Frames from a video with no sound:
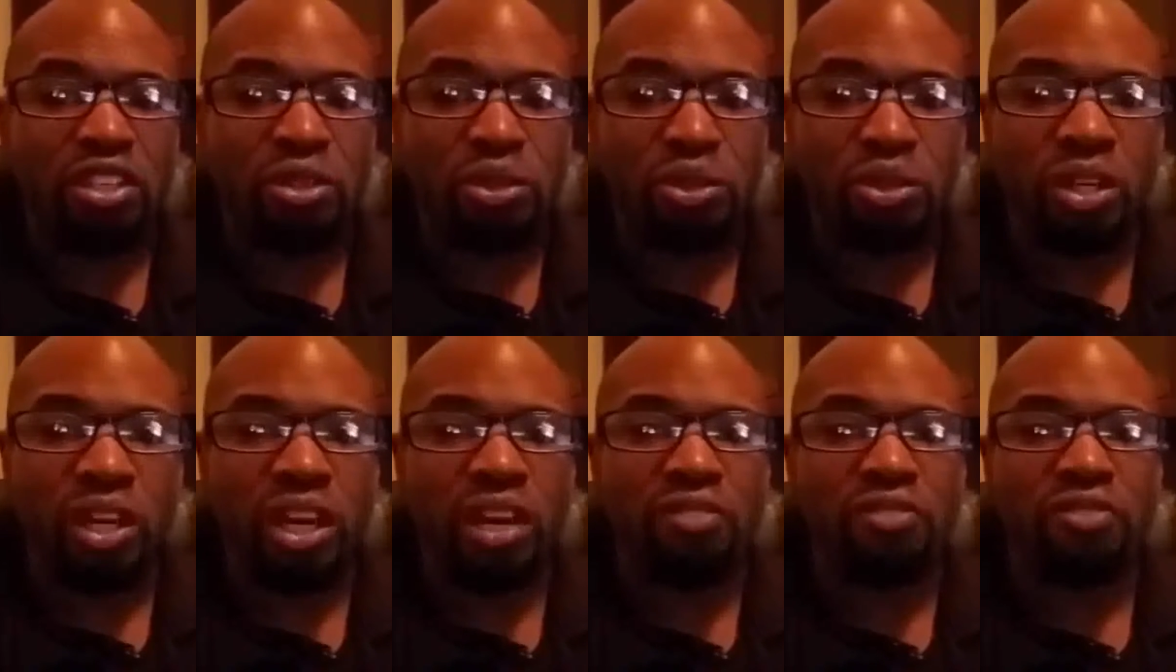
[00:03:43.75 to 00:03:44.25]

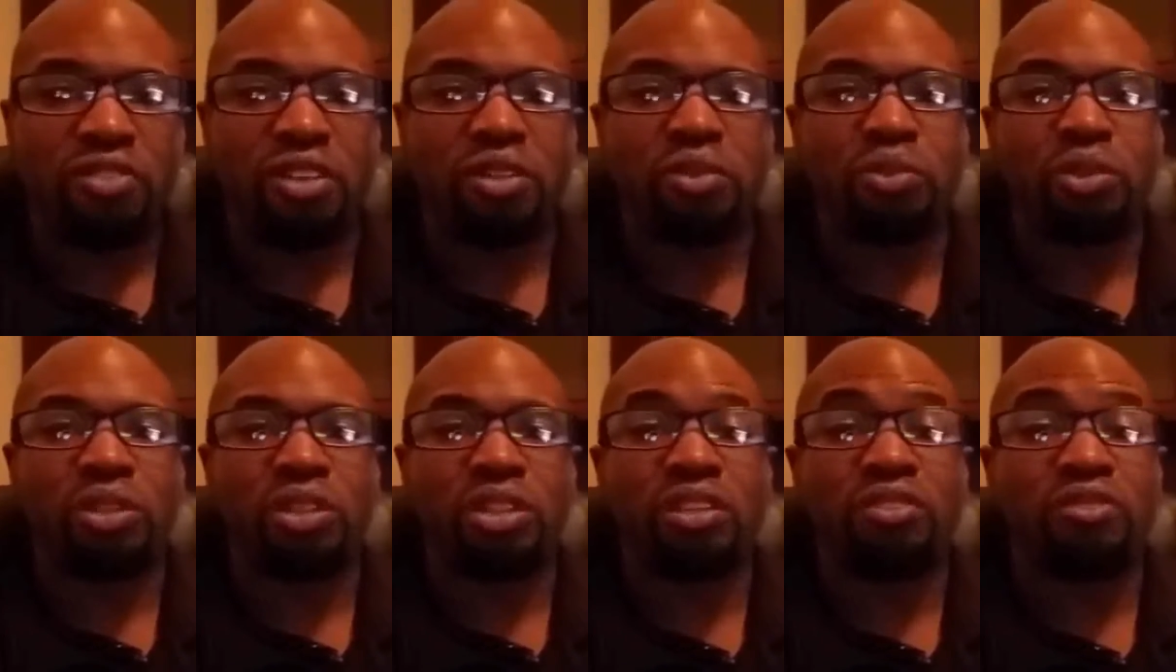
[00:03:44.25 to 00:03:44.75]
You'll have
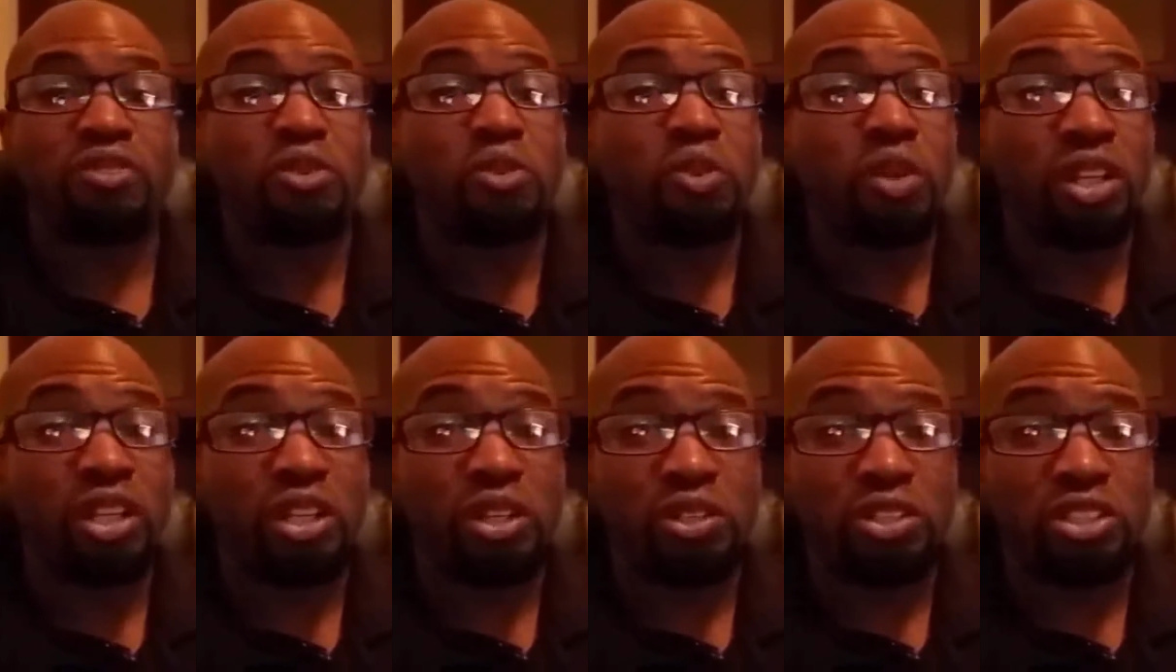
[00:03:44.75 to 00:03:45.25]
fun with it. If you
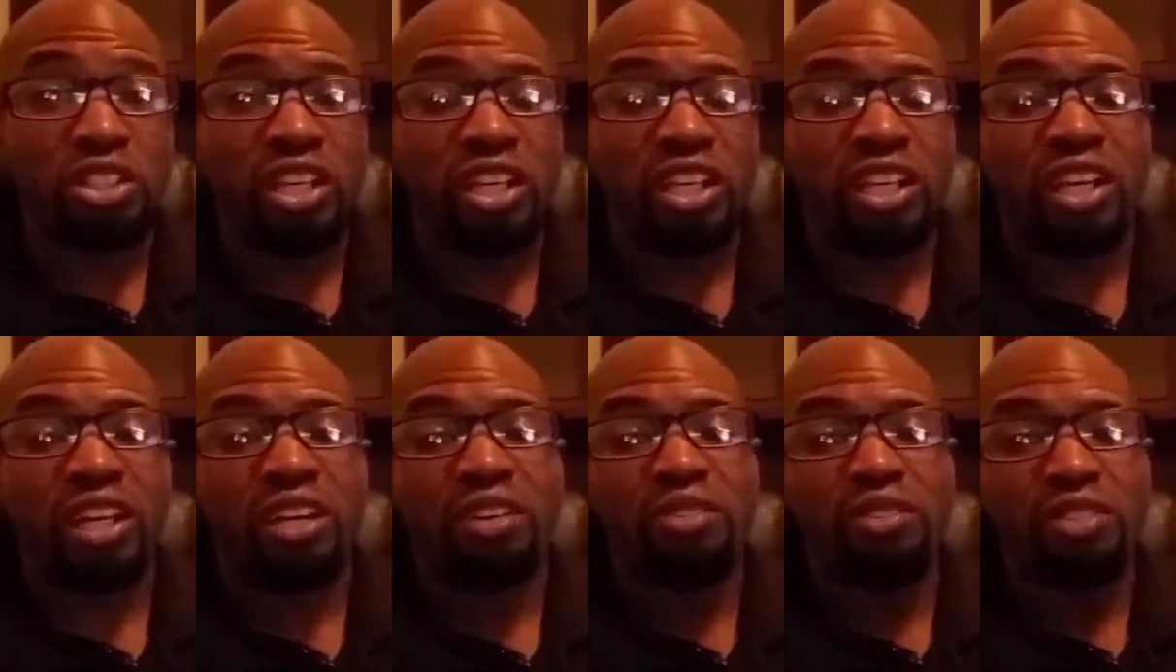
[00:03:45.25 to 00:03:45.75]
want to go check
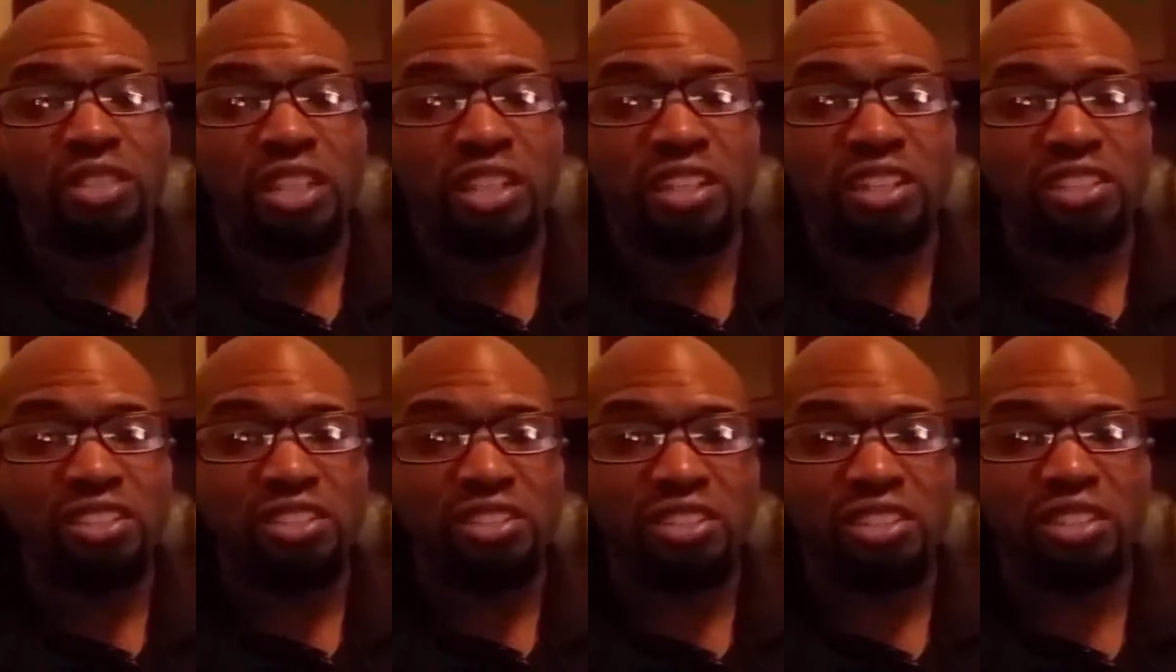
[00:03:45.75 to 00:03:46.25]
it out,
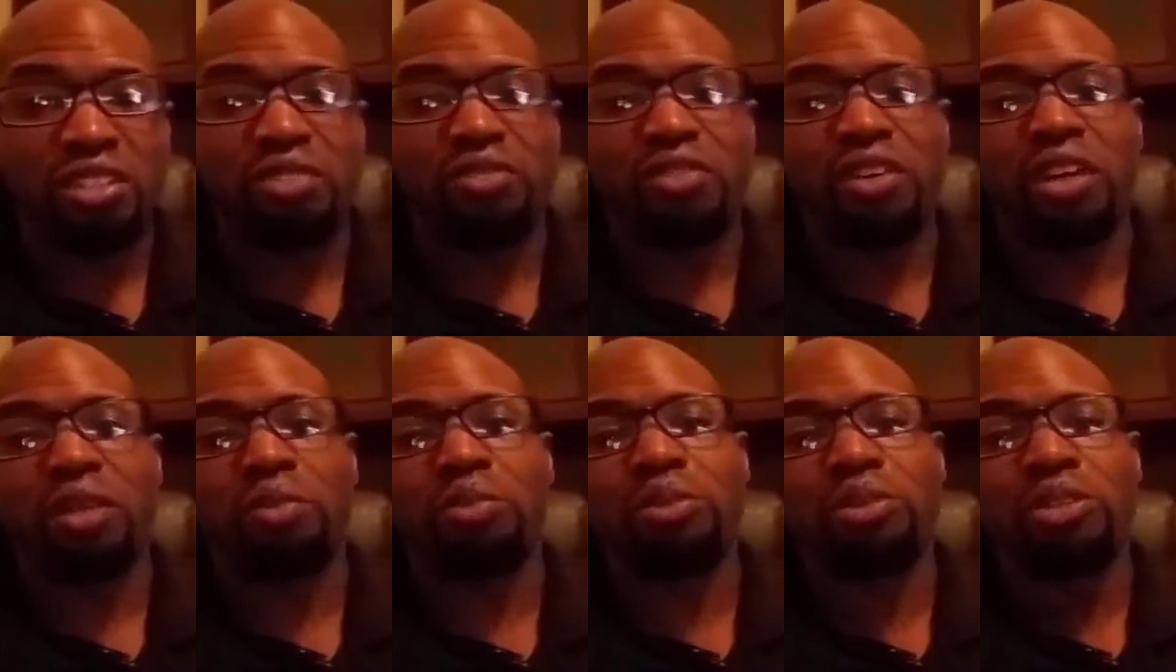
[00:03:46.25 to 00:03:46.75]
tickets are still
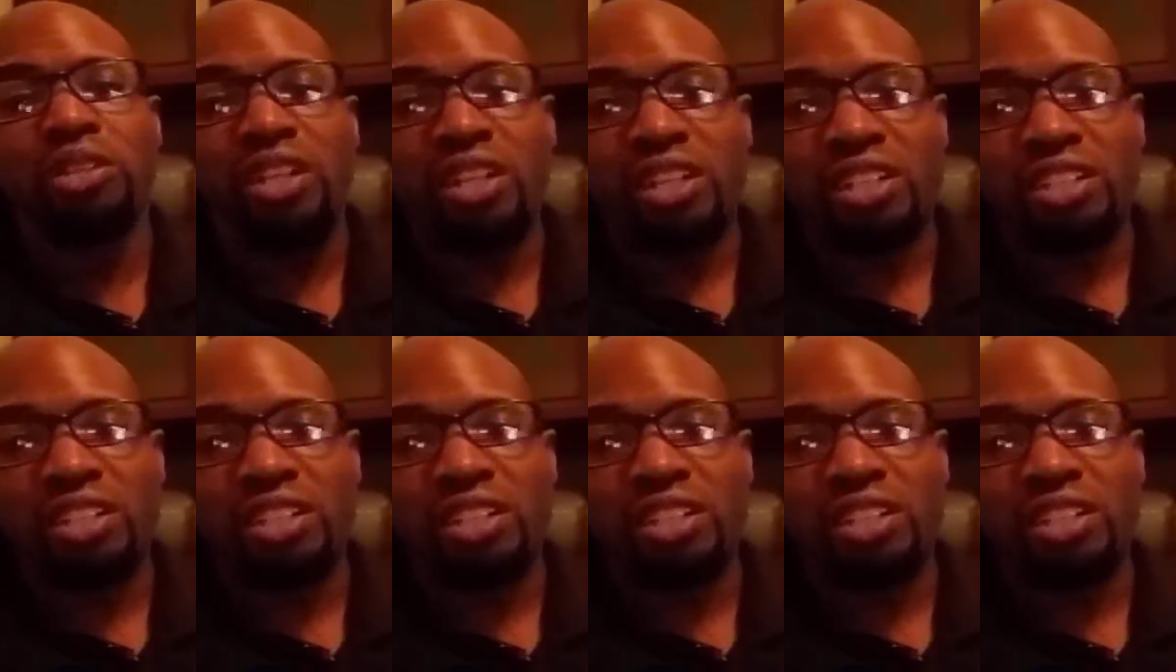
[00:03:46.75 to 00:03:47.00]
available.